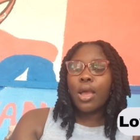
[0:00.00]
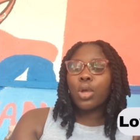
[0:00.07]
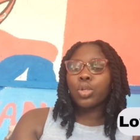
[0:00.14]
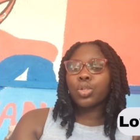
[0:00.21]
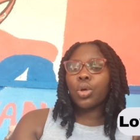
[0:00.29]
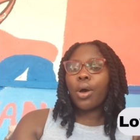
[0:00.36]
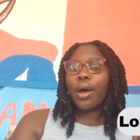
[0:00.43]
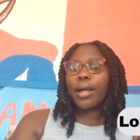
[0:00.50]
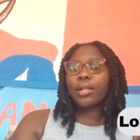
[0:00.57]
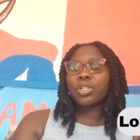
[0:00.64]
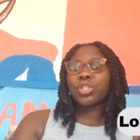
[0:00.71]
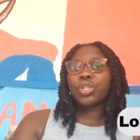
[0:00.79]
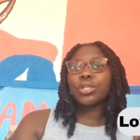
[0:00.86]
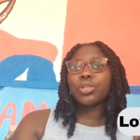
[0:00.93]
So I'll
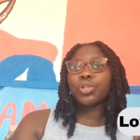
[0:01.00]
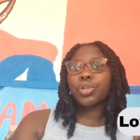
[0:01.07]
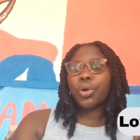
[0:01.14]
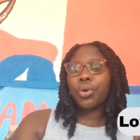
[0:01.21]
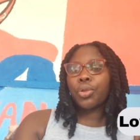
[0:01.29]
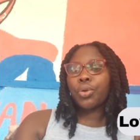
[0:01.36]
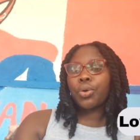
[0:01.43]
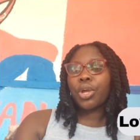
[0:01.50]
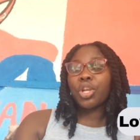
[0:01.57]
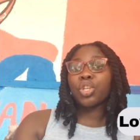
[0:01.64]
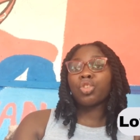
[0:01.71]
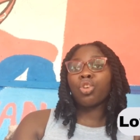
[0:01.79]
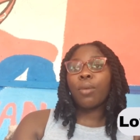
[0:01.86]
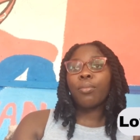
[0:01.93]
just show you an
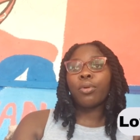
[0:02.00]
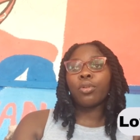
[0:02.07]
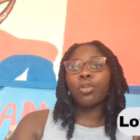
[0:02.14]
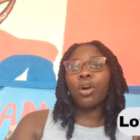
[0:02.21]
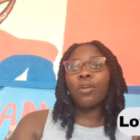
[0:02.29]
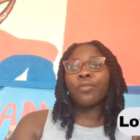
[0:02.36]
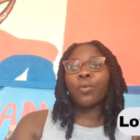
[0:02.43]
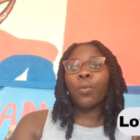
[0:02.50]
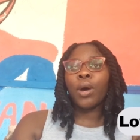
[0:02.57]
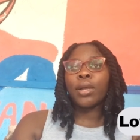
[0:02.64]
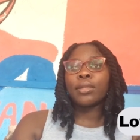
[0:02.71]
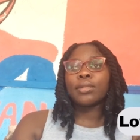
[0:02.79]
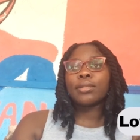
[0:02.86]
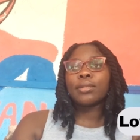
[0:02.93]
example of
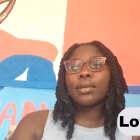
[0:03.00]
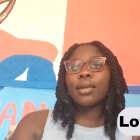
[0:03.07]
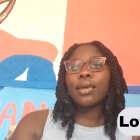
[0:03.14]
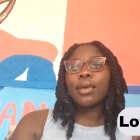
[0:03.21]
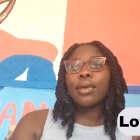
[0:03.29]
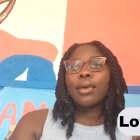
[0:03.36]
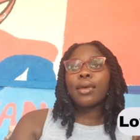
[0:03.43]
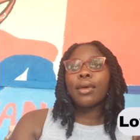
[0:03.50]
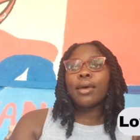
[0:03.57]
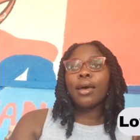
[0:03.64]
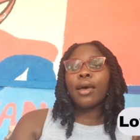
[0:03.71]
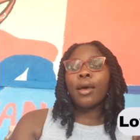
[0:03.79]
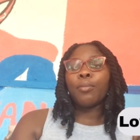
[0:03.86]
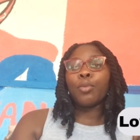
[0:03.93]
what
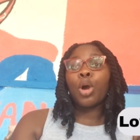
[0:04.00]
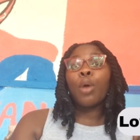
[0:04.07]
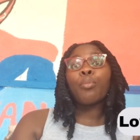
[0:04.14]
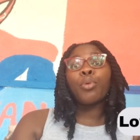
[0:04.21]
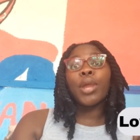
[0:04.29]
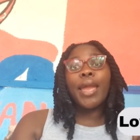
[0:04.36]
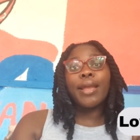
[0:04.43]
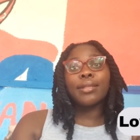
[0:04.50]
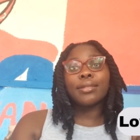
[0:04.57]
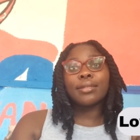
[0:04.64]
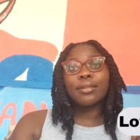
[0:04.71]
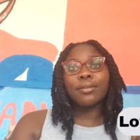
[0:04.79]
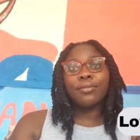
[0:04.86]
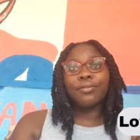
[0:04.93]

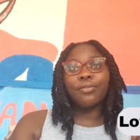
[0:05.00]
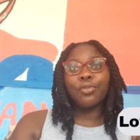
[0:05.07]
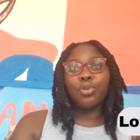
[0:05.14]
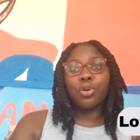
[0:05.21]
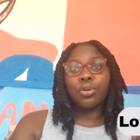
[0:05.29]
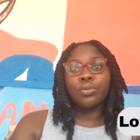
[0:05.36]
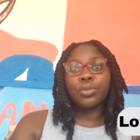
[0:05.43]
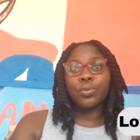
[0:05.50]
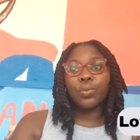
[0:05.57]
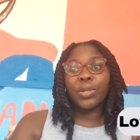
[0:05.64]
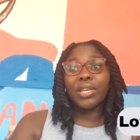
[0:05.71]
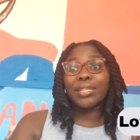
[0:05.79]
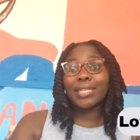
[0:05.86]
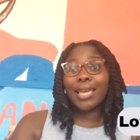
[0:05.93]
comprehensive notes would
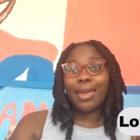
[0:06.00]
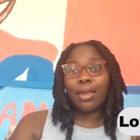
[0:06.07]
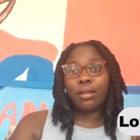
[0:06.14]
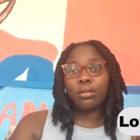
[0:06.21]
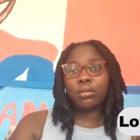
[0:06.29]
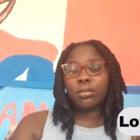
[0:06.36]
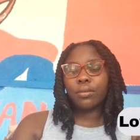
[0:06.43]
entail.